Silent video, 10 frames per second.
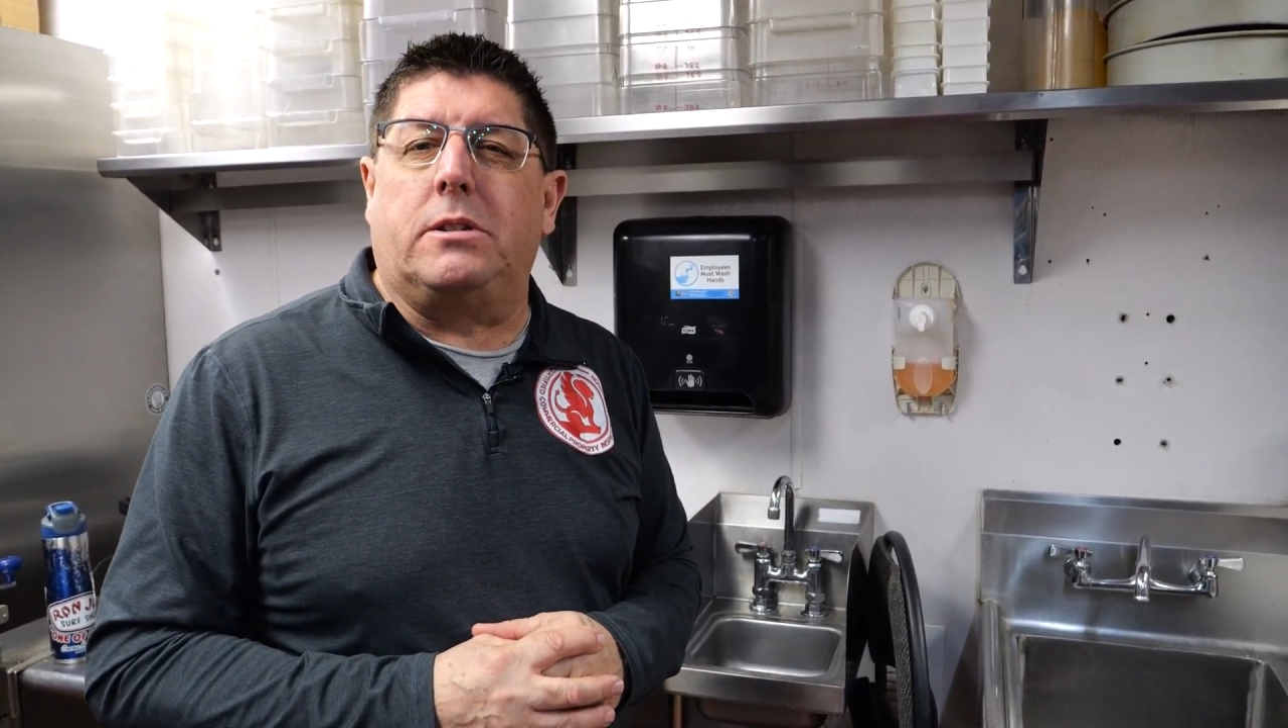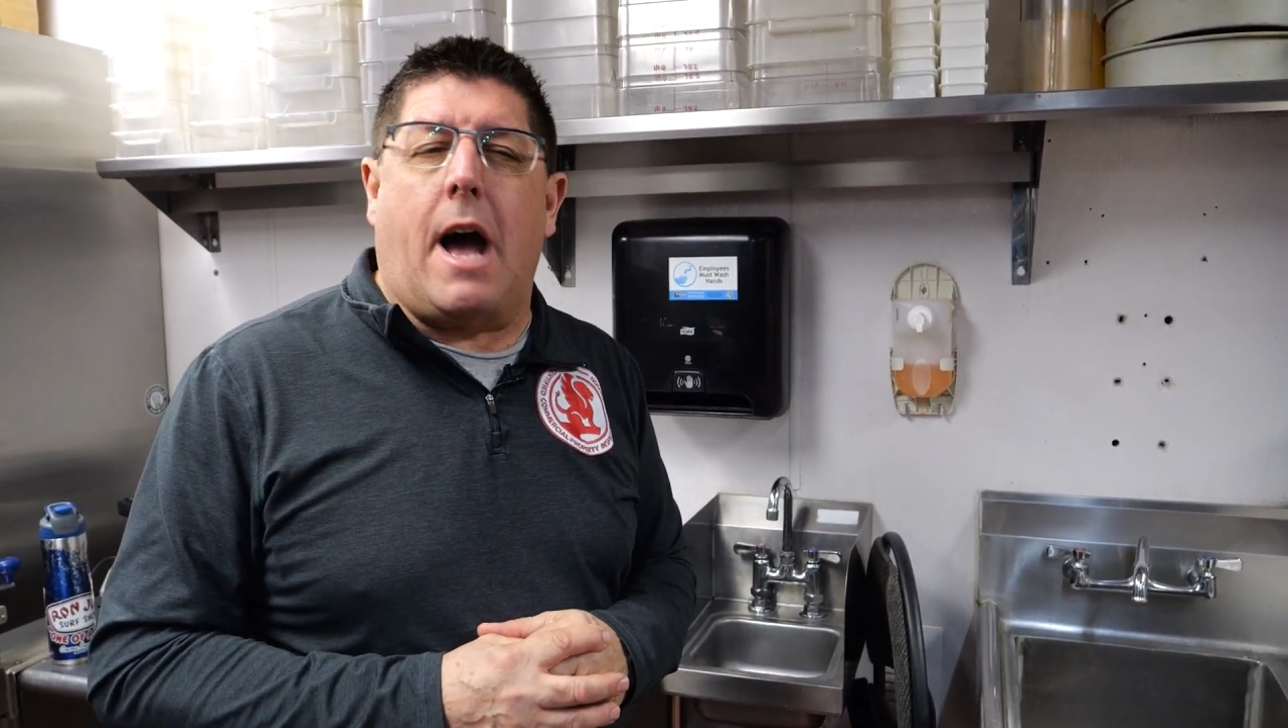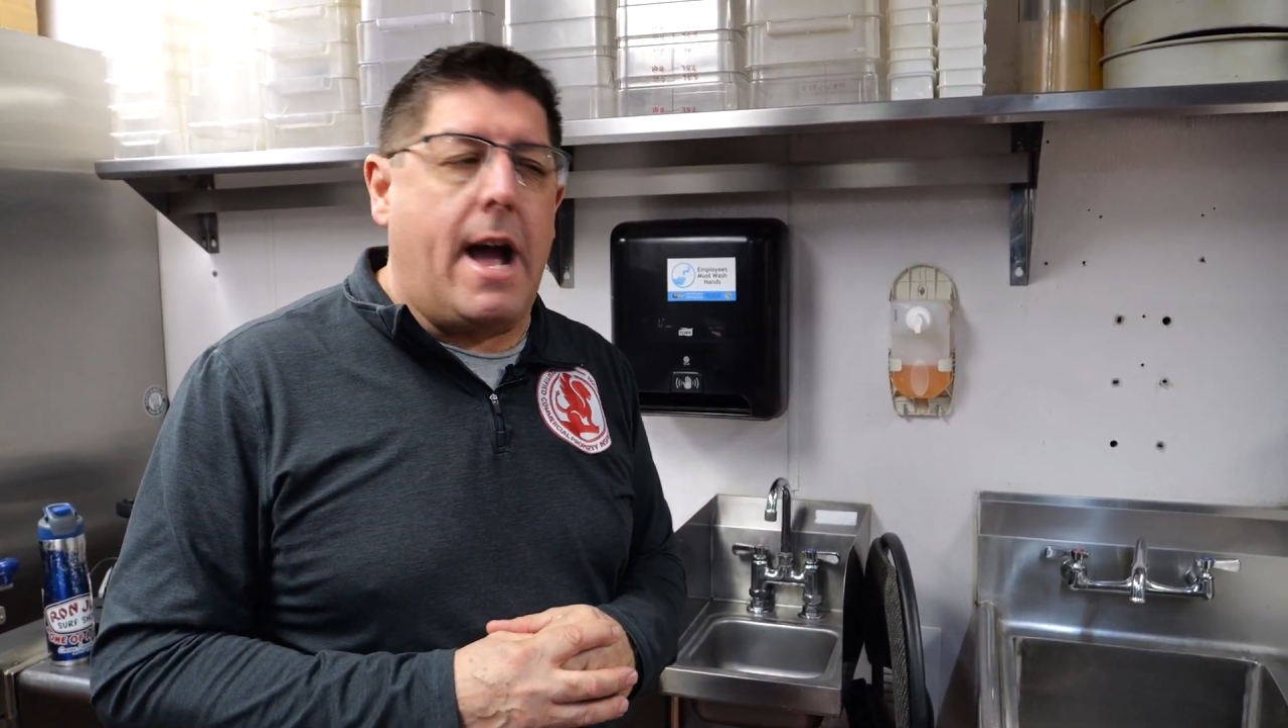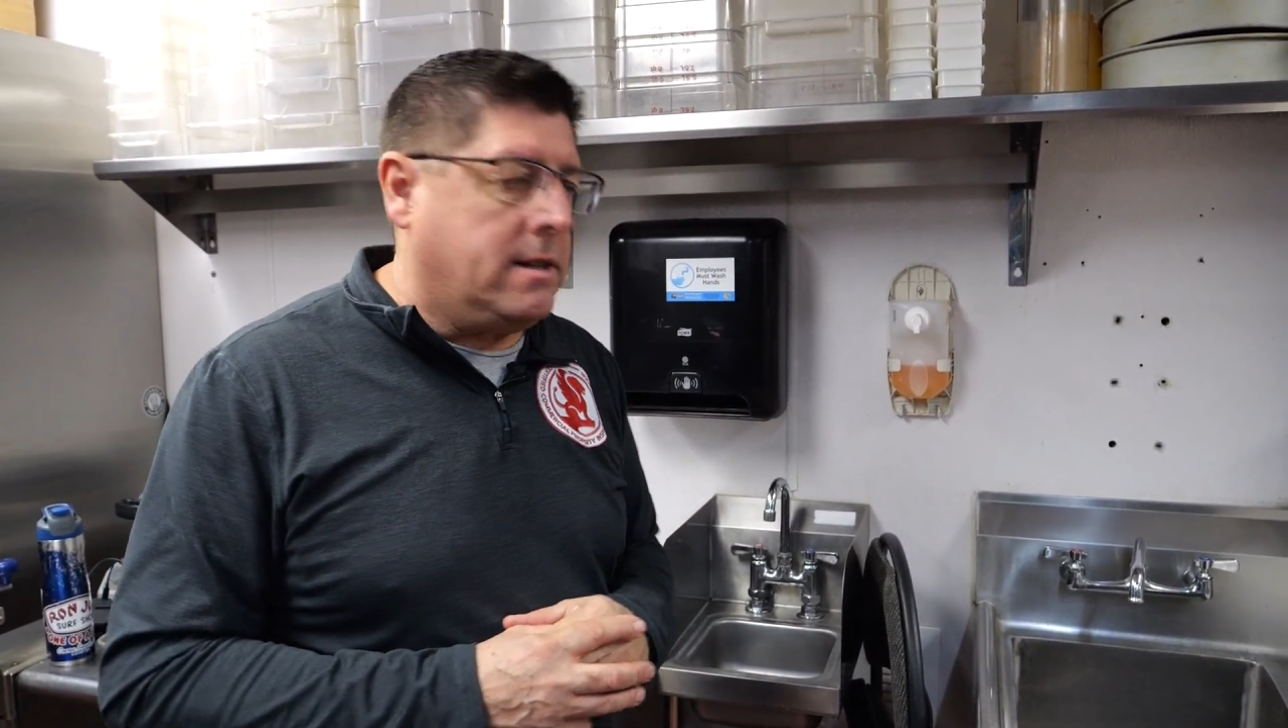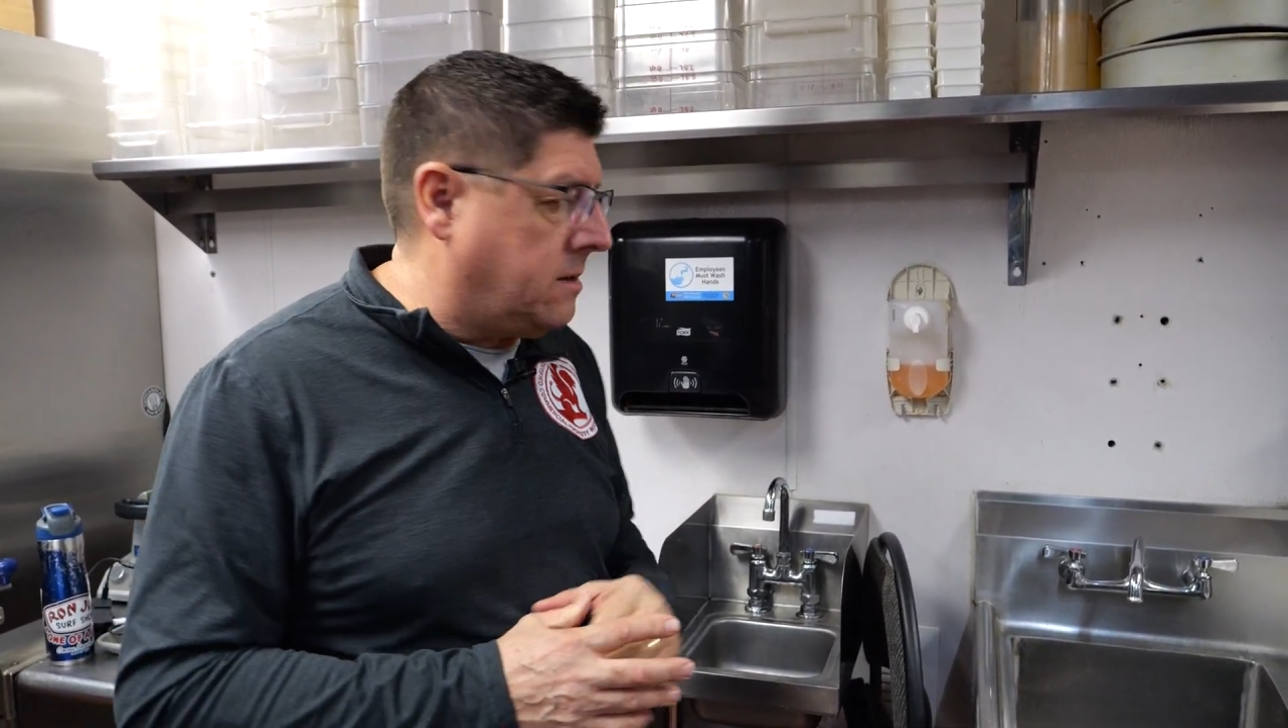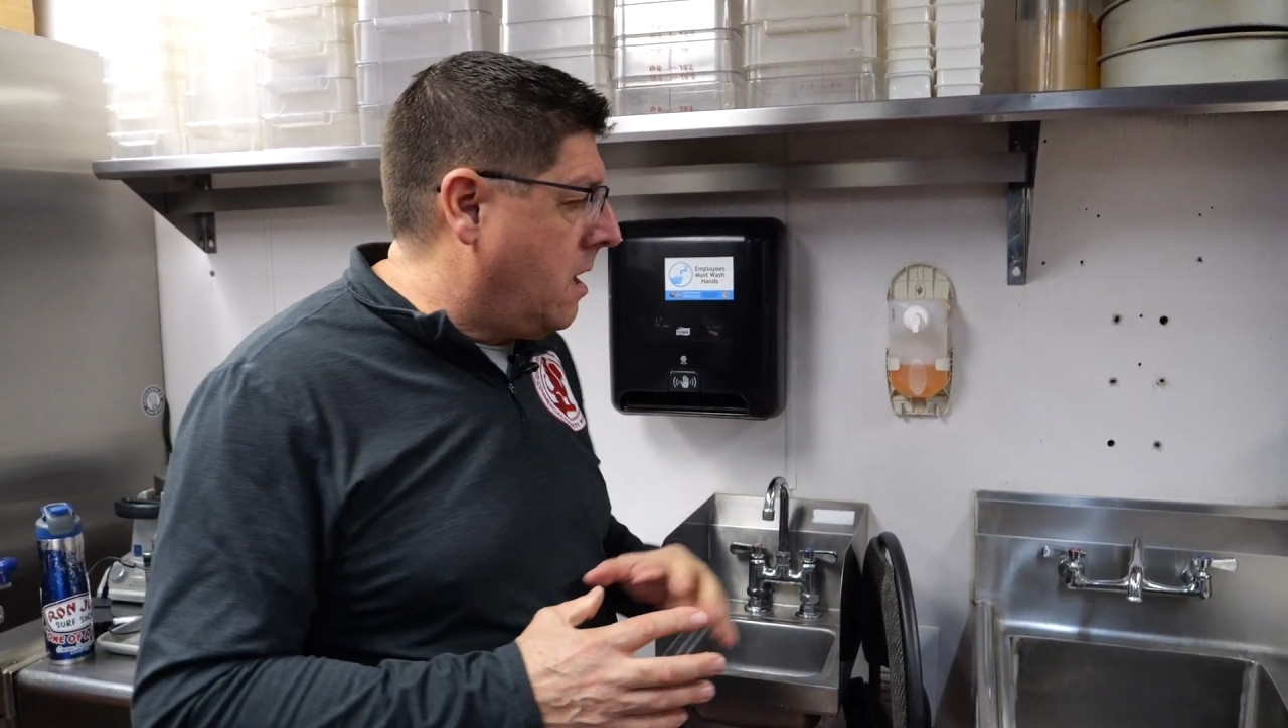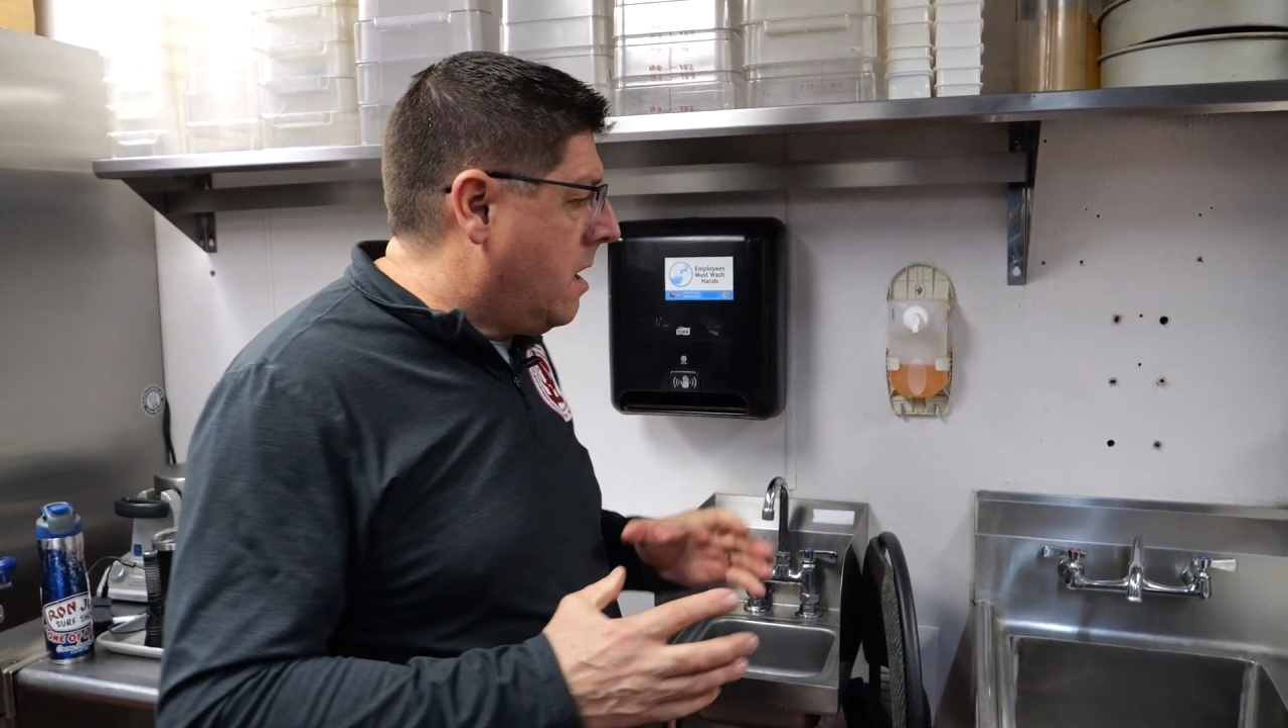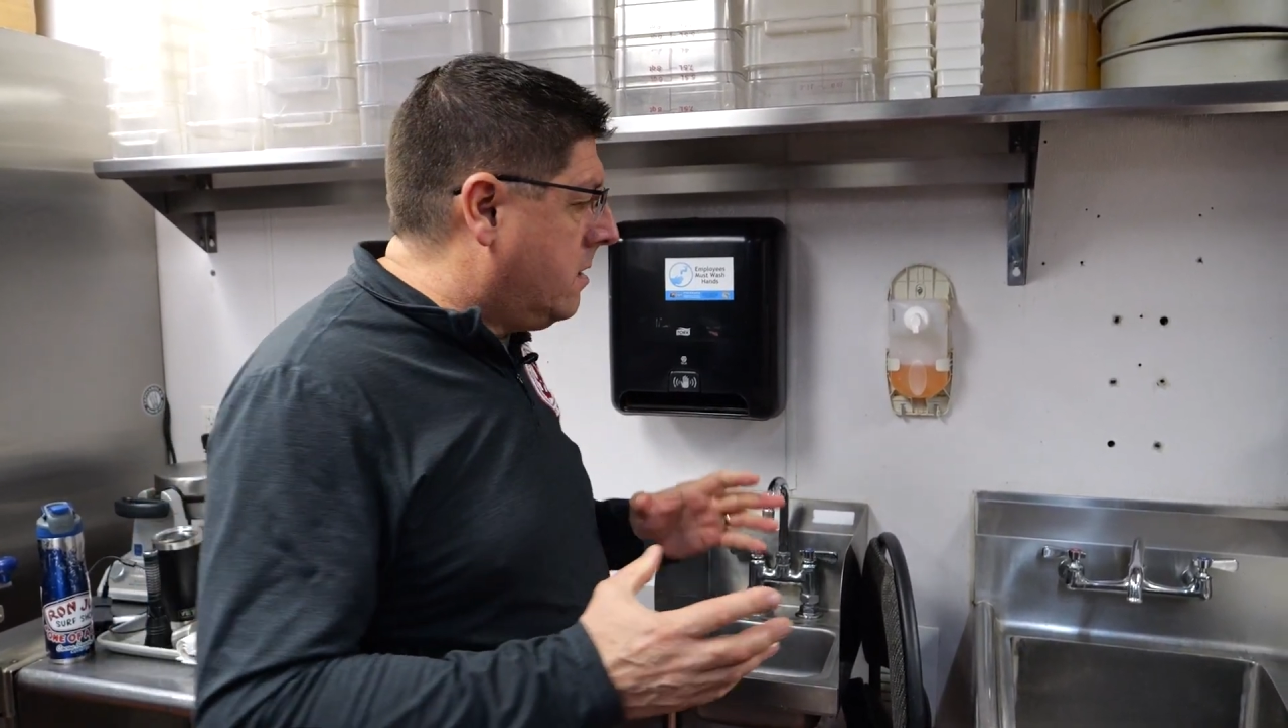sides.